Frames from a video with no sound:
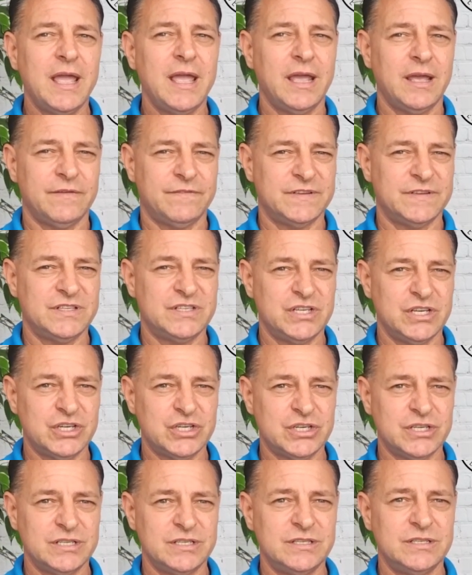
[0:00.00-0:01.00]
and
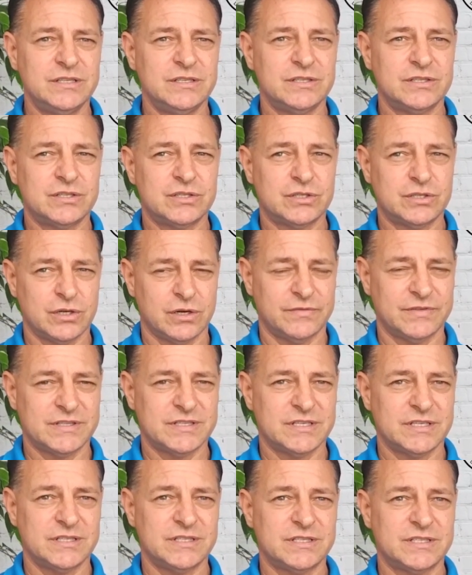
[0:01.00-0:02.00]
physician
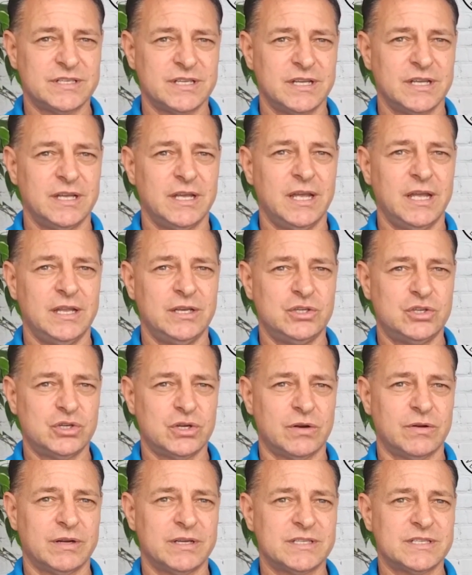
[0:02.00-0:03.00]
services
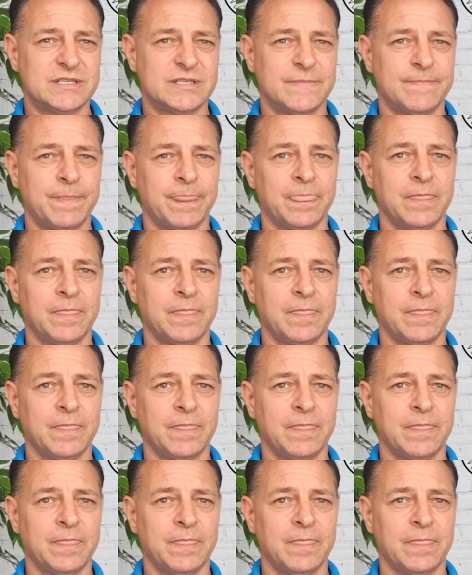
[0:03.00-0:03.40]
insurance.